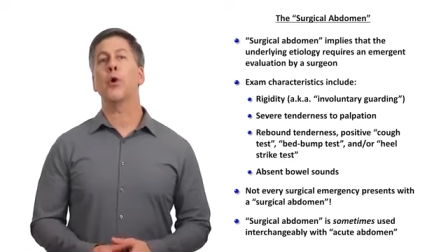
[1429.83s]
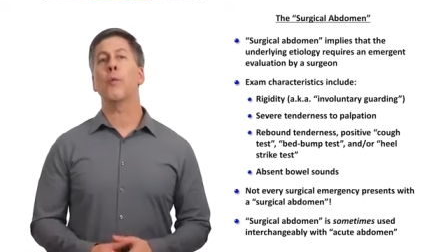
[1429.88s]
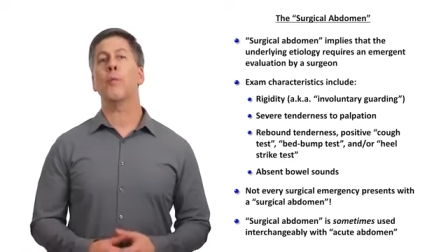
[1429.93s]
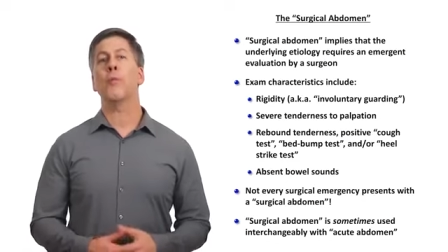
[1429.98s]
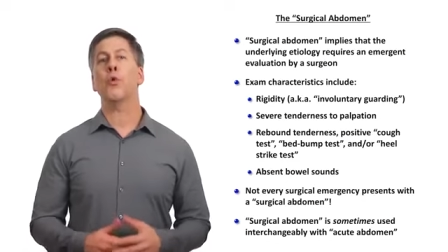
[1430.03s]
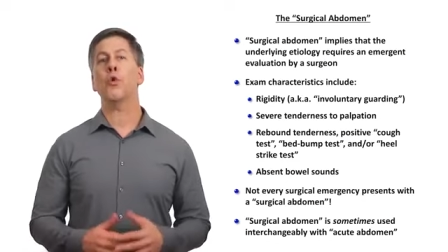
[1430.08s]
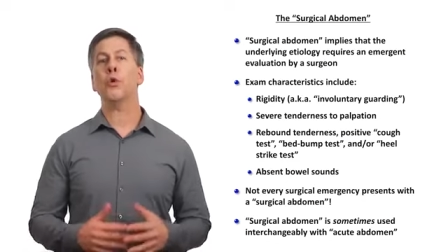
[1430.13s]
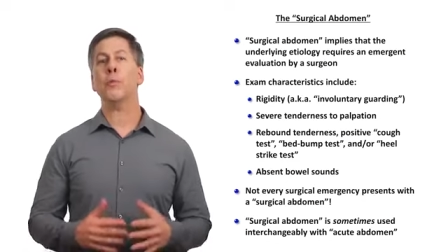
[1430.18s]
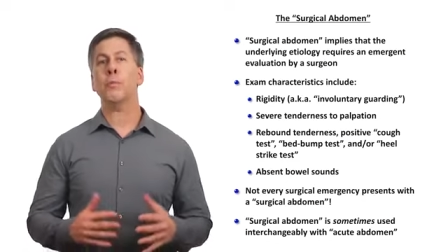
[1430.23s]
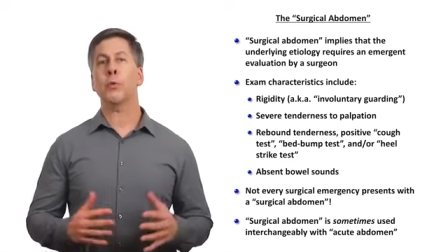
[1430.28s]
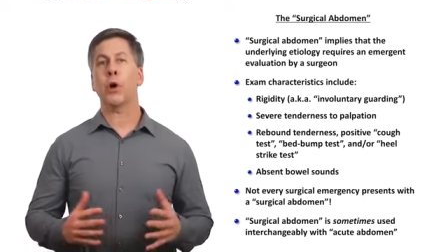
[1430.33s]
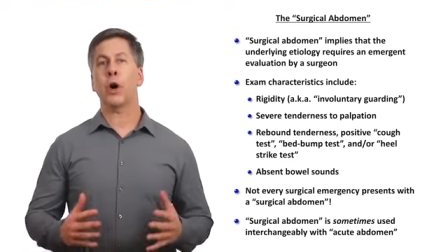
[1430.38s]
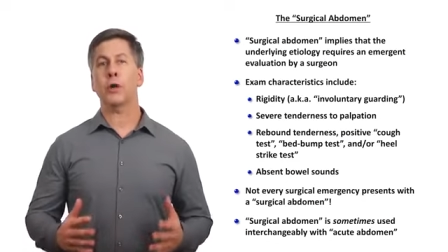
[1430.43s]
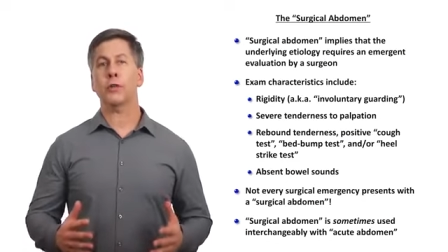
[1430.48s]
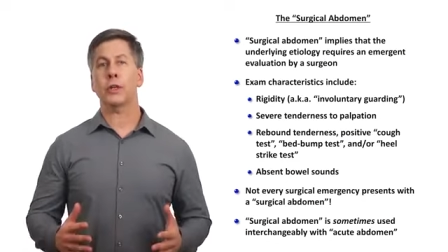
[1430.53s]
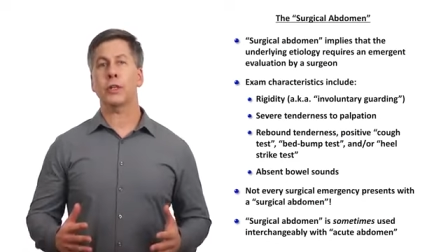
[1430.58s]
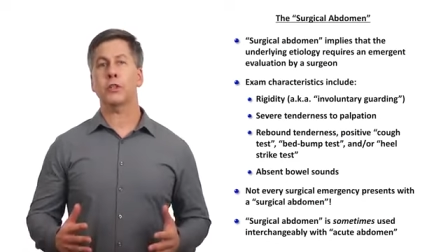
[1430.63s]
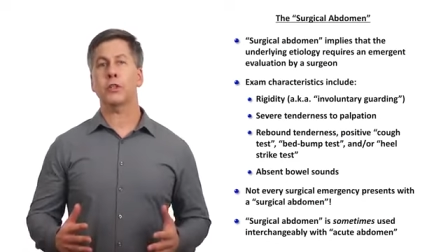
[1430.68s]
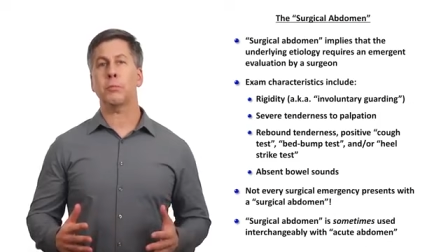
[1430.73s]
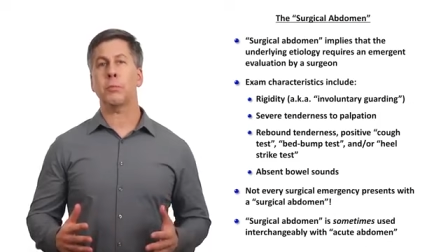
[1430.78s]
more
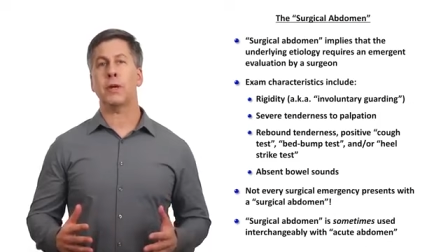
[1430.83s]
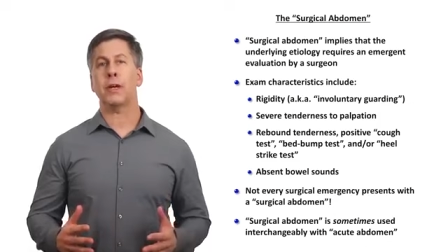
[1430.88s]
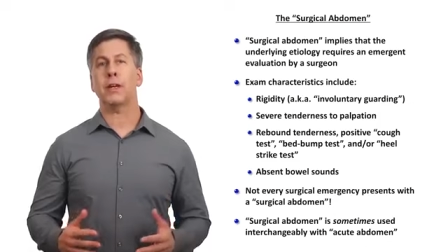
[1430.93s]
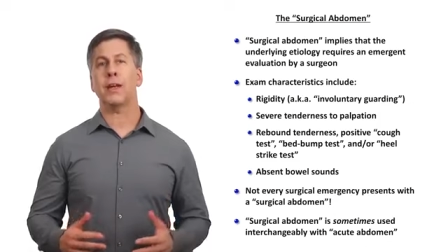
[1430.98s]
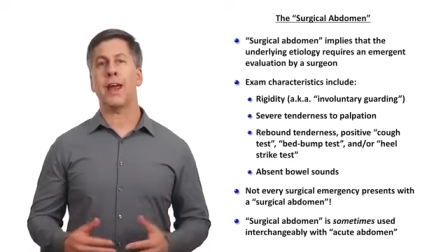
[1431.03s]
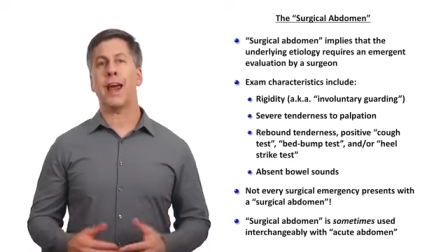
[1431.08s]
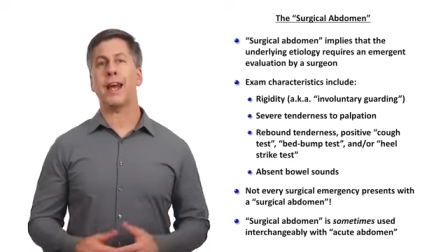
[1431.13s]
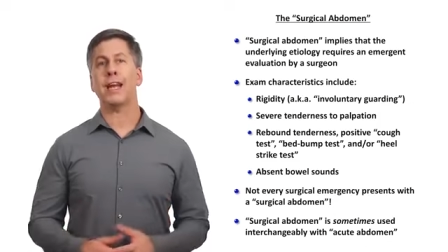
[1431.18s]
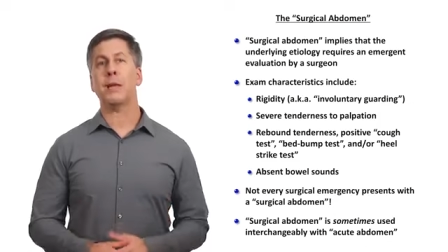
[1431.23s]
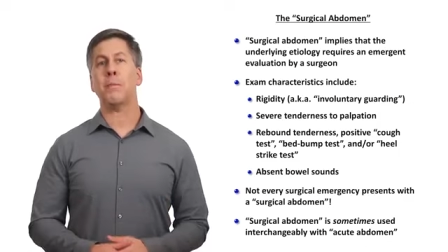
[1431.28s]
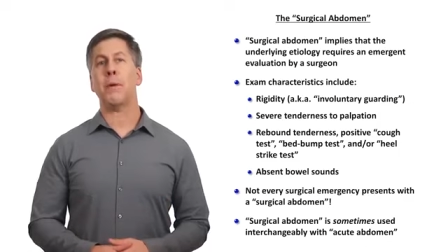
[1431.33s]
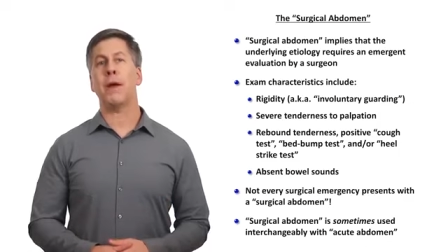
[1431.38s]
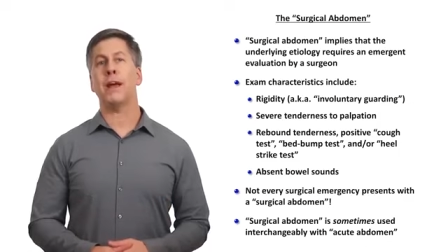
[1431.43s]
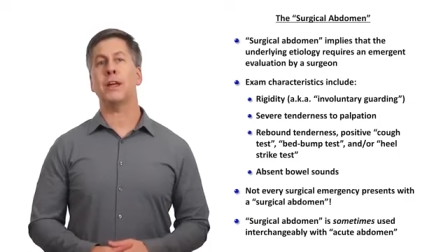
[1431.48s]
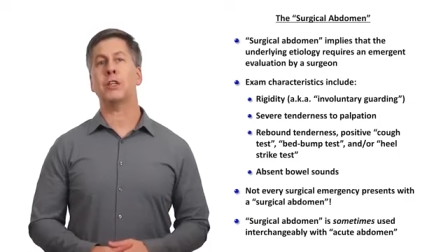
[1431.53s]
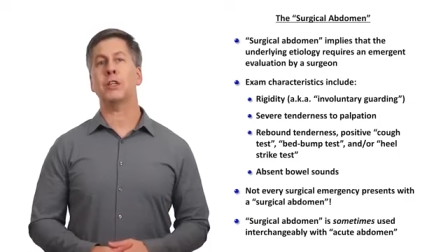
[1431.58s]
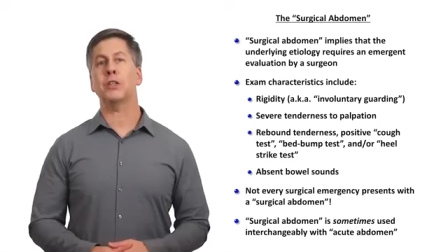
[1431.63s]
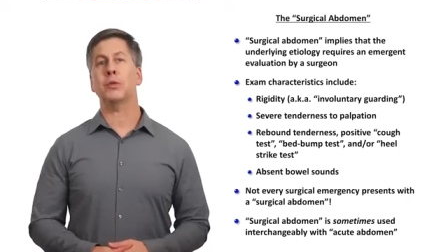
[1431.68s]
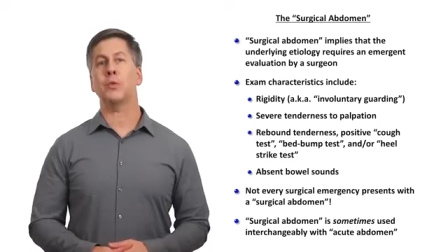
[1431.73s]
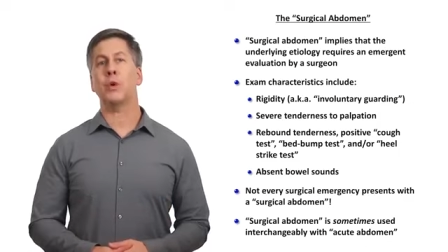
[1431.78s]
broadly to mean any
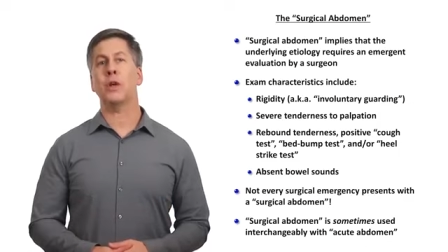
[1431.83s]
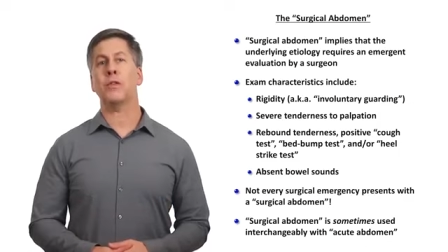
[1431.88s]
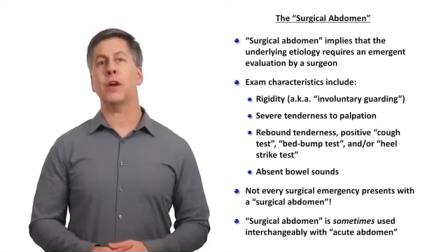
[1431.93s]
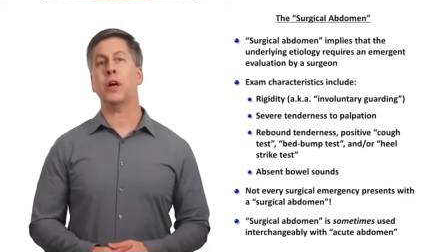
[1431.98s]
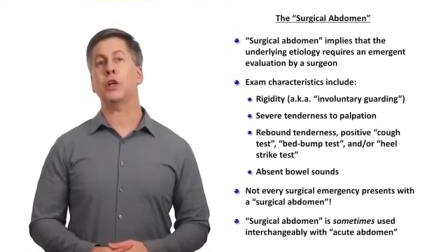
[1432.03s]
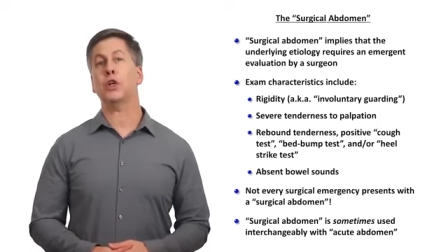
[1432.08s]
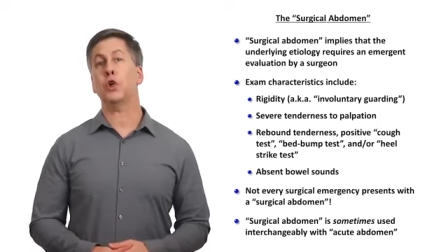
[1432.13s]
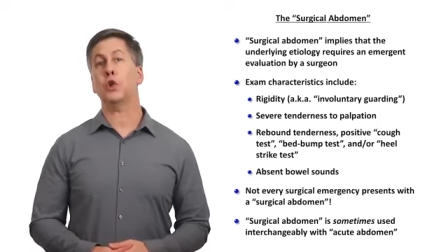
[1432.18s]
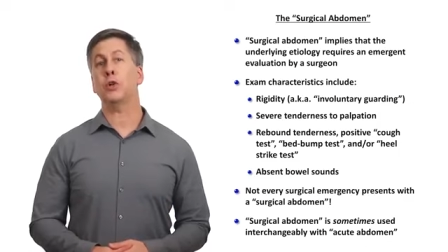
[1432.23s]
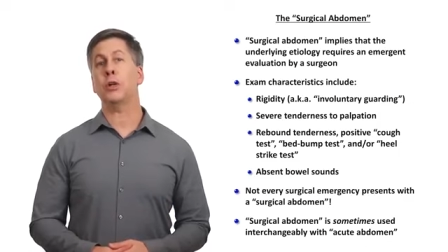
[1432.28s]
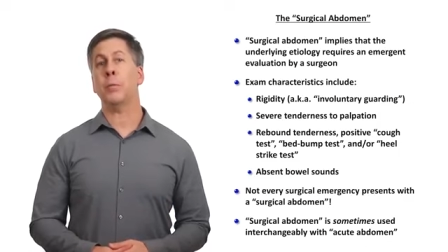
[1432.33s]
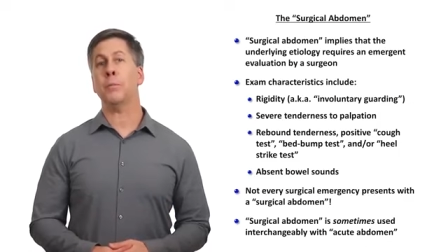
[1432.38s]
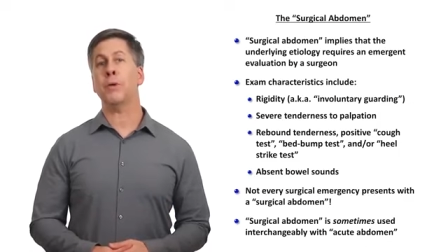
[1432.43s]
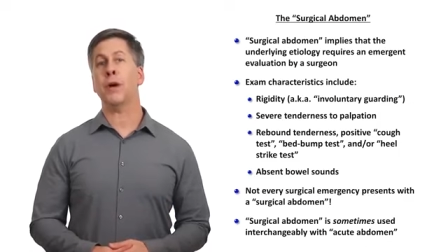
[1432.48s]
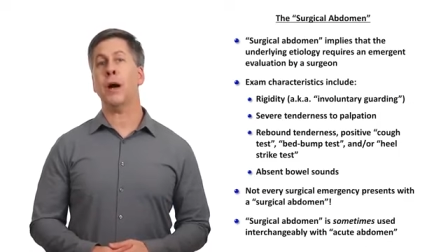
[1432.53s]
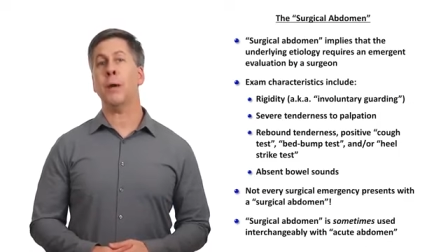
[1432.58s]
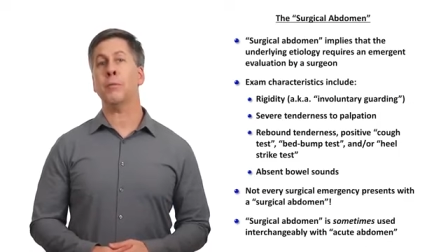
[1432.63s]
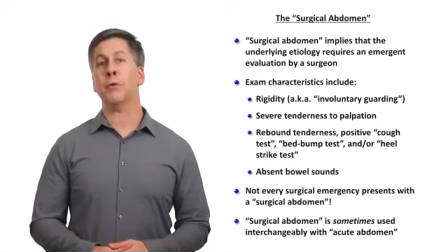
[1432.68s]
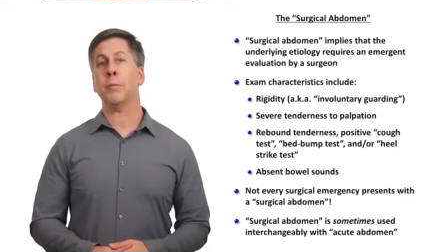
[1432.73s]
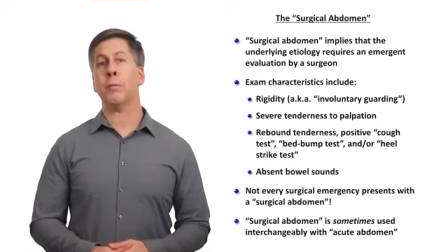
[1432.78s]
patient with acute
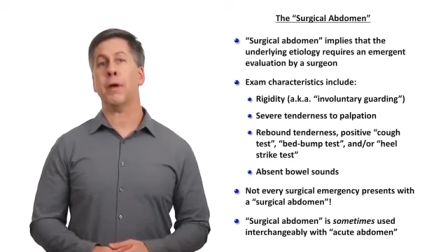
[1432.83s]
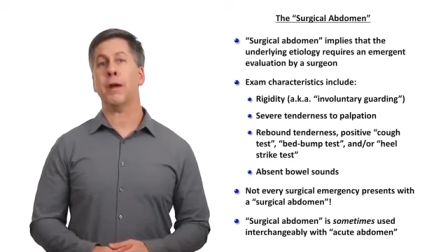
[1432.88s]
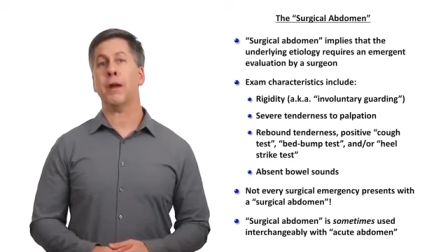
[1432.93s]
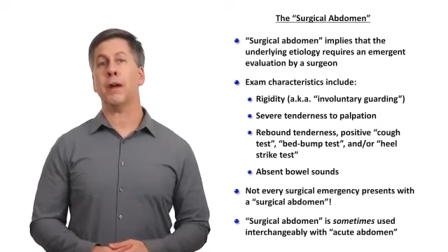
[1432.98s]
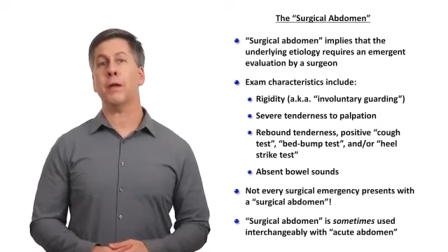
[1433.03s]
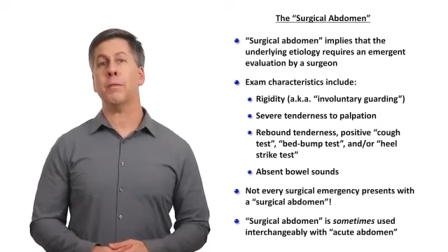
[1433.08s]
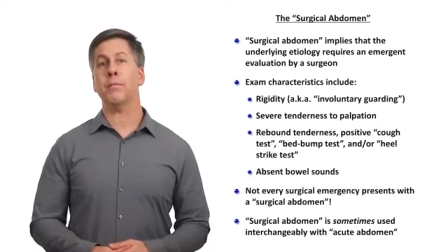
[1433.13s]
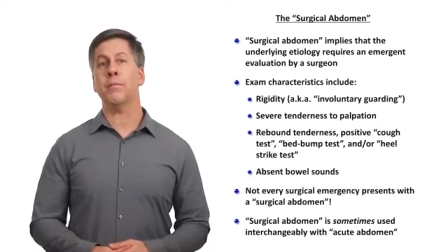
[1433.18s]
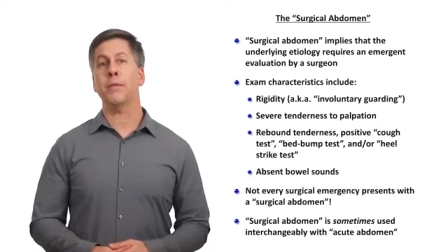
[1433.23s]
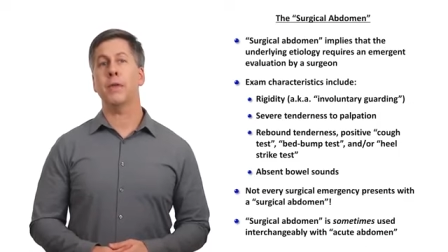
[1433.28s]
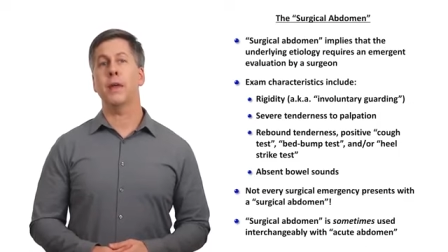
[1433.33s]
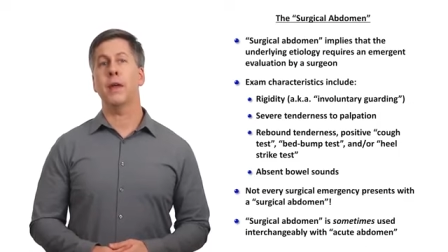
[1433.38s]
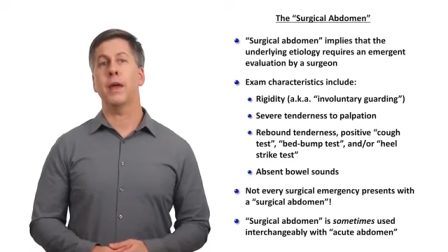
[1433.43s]
abdominal pain